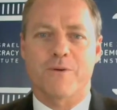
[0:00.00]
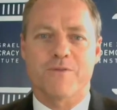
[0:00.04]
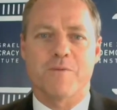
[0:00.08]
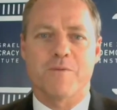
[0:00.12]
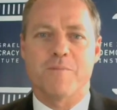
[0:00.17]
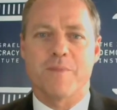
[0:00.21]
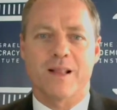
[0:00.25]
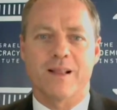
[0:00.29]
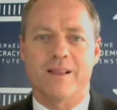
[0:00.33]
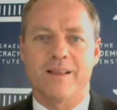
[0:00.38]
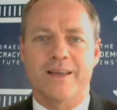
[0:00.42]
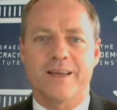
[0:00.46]
of the
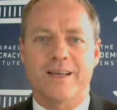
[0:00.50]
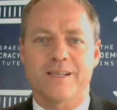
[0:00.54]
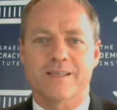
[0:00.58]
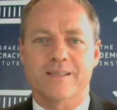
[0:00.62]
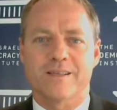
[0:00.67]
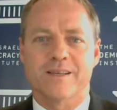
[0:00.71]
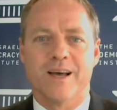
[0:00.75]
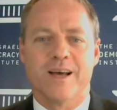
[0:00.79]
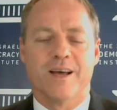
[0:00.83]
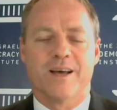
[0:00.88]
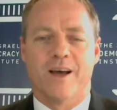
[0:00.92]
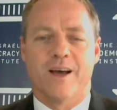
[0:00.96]
Middle East,
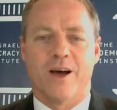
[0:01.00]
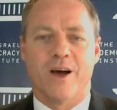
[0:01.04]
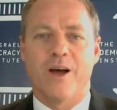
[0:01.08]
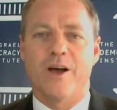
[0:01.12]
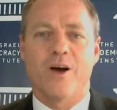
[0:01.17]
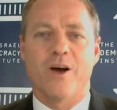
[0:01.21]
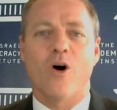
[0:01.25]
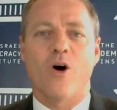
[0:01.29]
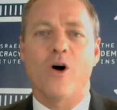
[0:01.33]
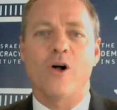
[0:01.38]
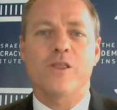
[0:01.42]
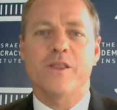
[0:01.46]

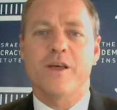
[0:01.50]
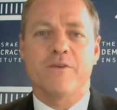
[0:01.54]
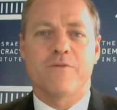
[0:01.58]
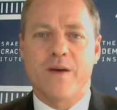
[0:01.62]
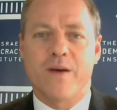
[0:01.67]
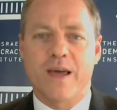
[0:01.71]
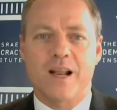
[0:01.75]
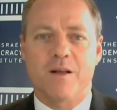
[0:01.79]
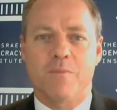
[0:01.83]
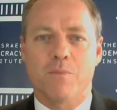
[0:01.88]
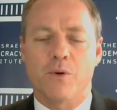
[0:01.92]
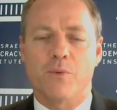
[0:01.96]
all the
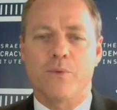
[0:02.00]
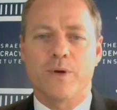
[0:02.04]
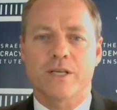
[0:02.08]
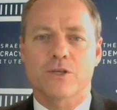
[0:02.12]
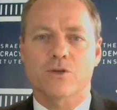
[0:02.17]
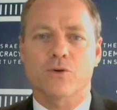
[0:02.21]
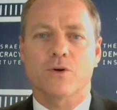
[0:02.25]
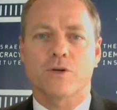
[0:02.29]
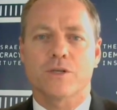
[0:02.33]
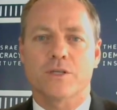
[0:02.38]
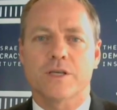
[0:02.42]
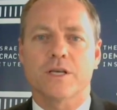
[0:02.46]
available
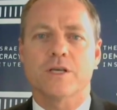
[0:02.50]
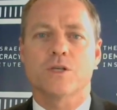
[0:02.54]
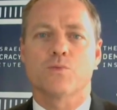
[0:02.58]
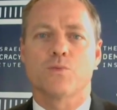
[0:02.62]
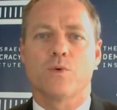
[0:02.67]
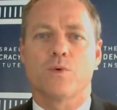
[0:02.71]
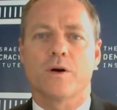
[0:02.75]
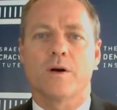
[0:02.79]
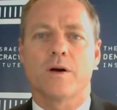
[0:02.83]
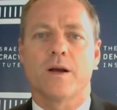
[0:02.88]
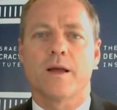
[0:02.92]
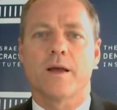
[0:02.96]
resources
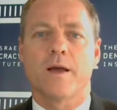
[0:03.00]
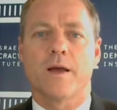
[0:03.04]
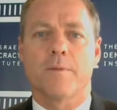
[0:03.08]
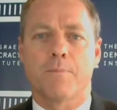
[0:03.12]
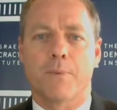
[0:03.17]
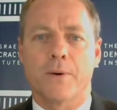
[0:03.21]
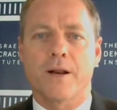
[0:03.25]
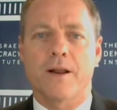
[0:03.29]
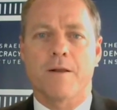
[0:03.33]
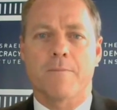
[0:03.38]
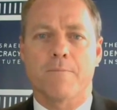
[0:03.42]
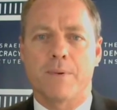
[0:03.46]
were
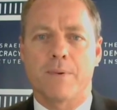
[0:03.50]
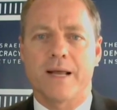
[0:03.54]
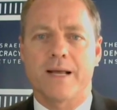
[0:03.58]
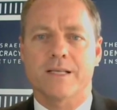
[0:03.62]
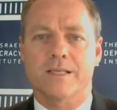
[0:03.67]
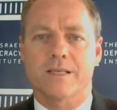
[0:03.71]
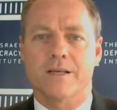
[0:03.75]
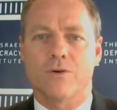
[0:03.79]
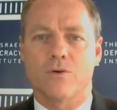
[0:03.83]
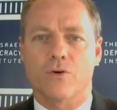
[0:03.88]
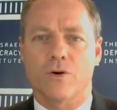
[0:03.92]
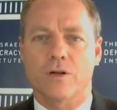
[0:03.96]
put in place
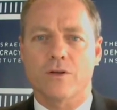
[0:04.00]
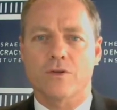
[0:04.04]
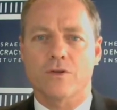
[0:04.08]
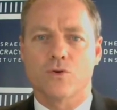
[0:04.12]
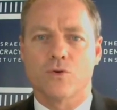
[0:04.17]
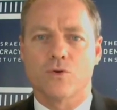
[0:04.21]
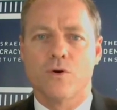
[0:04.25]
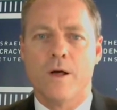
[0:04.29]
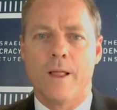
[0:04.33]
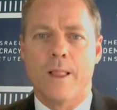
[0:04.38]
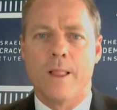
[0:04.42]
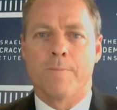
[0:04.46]
in order
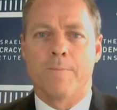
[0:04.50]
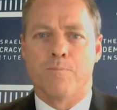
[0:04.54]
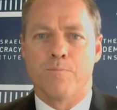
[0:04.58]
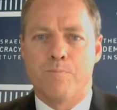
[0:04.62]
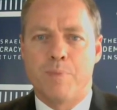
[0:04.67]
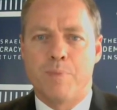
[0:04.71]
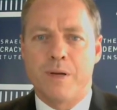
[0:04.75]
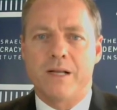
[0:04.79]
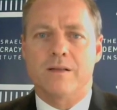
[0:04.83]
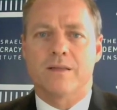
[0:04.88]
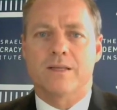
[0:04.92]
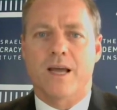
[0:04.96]
to
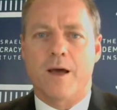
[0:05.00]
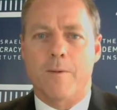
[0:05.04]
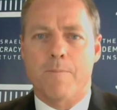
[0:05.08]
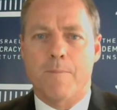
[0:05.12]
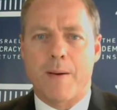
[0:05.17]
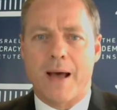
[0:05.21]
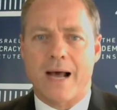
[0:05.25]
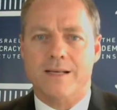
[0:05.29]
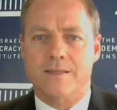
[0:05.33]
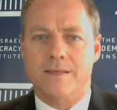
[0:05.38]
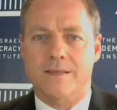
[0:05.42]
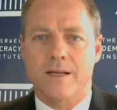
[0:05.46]
build
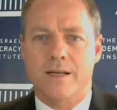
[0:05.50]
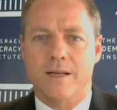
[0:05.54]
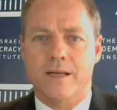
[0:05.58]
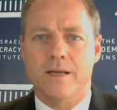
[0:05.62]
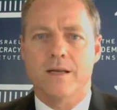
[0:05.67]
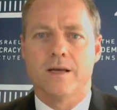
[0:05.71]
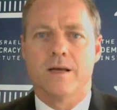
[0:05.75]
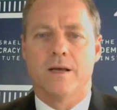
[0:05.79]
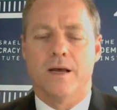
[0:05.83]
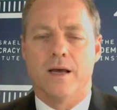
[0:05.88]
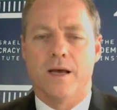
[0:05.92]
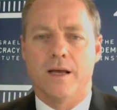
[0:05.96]
capacity
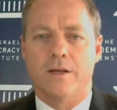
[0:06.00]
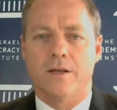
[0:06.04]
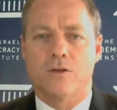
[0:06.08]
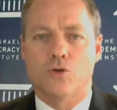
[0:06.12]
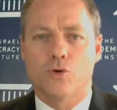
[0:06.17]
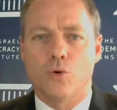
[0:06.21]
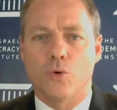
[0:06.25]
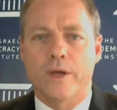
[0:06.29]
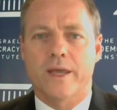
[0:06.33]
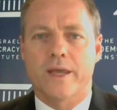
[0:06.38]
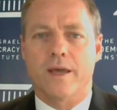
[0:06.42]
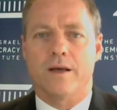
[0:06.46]

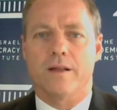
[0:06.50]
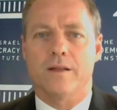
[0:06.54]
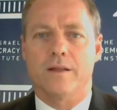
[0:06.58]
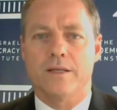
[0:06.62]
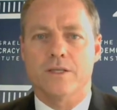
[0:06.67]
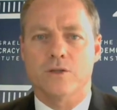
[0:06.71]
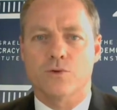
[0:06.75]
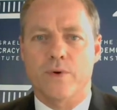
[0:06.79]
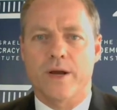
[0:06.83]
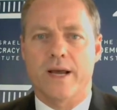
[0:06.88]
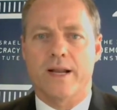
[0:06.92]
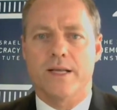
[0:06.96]
to kill
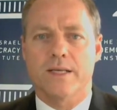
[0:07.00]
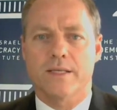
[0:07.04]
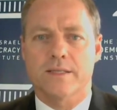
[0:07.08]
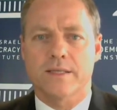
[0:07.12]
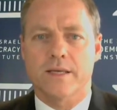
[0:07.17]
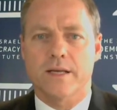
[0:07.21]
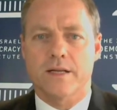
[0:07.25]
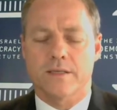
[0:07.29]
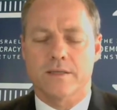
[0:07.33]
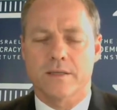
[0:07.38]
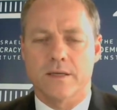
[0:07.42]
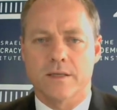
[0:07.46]
Israeli
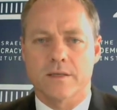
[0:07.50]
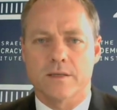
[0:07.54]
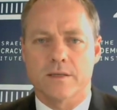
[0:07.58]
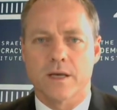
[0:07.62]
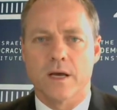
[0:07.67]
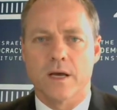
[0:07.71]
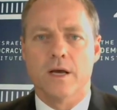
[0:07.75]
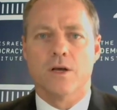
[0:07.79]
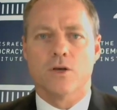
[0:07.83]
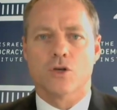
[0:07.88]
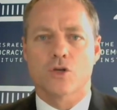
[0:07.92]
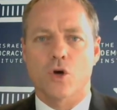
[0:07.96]
citizens.
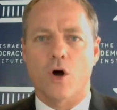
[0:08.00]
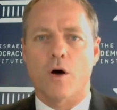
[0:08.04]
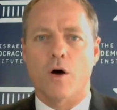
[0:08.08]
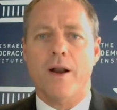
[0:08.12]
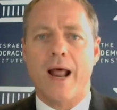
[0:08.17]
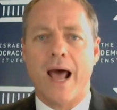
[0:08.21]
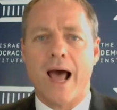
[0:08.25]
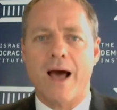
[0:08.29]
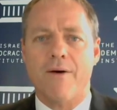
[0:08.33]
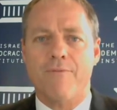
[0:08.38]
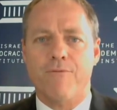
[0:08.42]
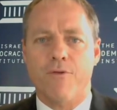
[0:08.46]
So
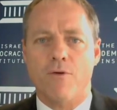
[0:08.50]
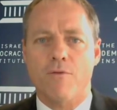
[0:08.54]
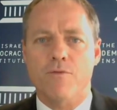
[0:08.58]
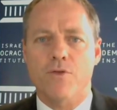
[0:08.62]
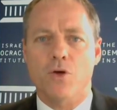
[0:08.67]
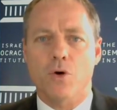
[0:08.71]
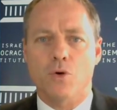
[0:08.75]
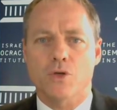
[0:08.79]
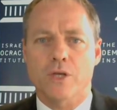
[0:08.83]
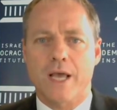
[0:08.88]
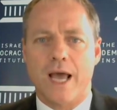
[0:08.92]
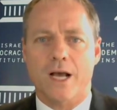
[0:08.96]
about half of
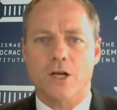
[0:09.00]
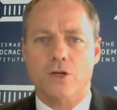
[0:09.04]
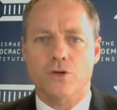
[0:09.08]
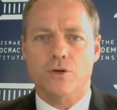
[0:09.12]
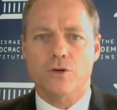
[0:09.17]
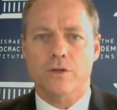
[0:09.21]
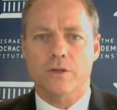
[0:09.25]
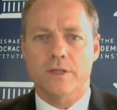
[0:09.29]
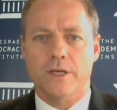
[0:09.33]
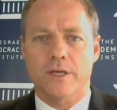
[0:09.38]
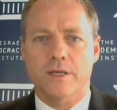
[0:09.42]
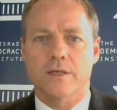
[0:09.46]
those
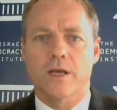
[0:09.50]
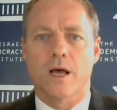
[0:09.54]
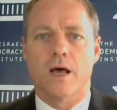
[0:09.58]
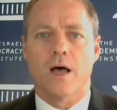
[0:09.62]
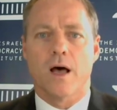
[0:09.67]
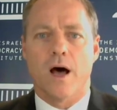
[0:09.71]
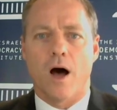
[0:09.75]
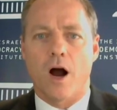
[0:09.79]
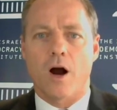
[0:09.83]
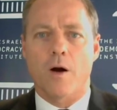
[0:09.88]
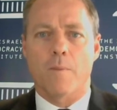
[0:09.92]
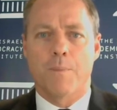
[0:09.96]
casualties
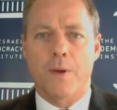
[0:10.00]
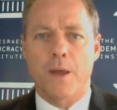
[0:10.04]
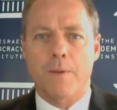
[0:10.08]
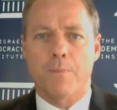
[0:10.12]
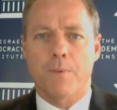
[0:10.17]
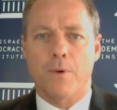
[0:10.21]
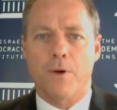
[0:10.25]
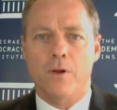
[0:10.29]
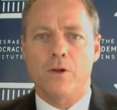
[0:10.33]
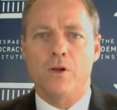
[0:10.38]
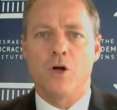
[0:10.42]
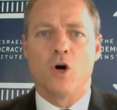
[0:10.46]
are
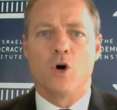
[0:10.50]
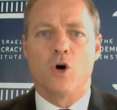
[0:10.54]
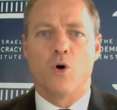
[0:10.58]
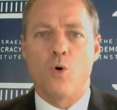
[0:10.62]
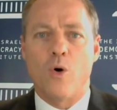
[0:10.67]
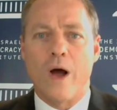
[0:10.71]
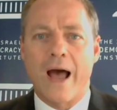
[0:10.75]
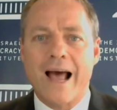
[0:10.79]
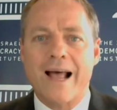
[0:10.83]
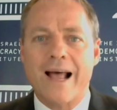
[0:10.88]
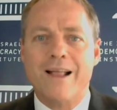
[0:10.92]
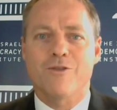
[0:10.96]
people who
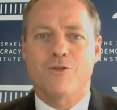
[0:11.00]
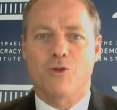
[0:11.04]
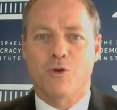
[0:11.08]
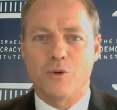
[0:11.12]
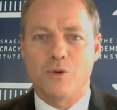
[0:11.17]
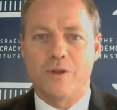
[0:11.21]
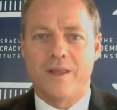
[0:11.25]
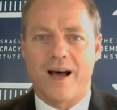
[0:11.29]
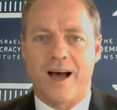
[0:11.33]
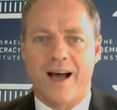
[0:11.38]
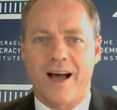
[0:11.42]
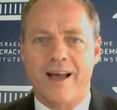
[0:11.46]
had to
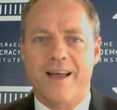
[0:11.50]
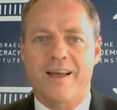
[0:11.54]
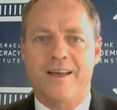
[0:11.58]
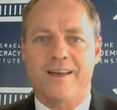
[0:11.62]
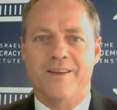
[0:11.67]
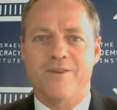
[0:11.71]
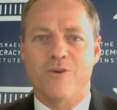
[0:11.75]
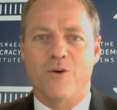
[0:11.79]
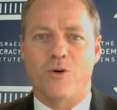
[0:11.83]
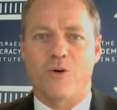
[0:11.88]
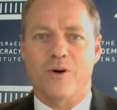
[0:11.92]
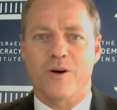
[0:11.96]
die
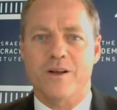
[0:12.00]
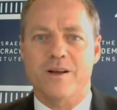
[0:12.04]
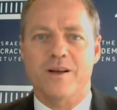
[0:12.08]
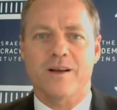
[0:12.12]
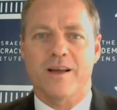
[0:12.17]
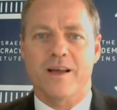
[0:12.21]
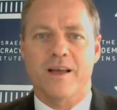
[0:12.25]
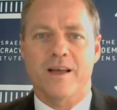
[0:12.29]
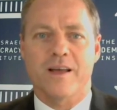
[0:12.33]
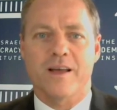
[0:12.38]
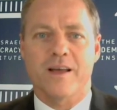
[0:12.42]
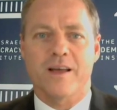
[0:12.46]
in
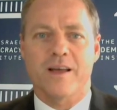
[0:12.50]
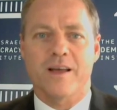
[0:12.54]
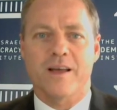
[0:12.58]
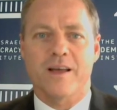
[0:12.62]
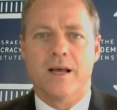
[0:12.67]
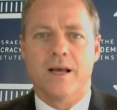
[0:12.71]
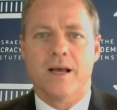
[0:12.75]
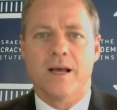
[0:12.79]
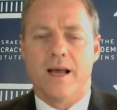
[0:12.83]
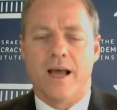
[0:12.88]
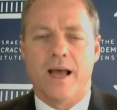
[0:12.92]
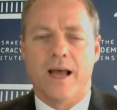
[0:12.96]
order
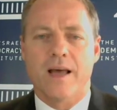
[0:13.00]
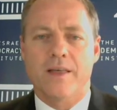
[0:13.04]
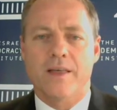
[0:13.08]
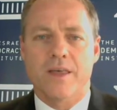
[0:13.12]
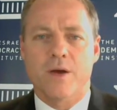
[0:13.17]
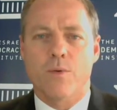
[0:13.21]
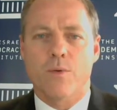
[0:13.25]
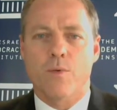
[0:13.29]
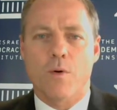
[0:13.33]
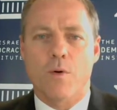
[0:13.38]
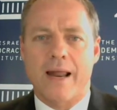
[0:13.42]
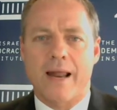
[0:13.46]
because
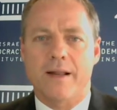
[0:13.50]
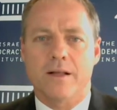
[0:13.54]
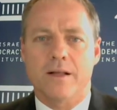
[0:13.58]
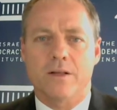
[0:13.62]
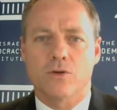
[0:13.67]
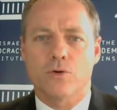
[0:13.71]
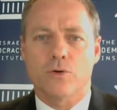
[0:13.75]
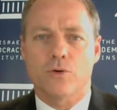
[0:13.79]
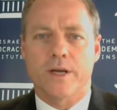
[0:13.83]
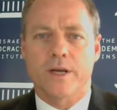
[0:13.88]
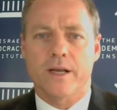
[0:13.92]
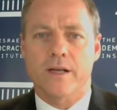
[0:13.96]
they were
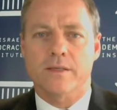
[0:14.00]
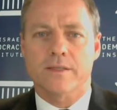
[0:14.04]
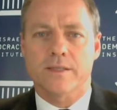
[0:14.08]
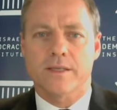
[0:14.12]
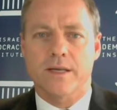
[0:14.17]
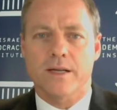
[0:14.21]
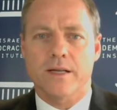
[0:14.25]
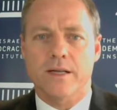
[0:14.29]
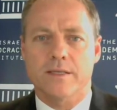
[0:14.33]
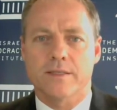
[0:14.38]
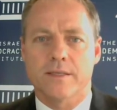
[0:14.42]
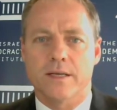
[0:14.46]
planning to kill
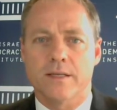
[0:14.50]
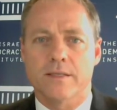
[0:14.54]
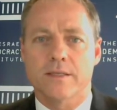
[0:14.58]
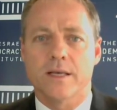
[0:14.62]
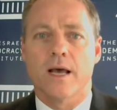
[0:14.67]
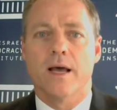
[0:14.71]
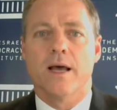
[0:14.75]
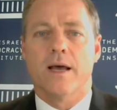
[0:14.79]
citizens.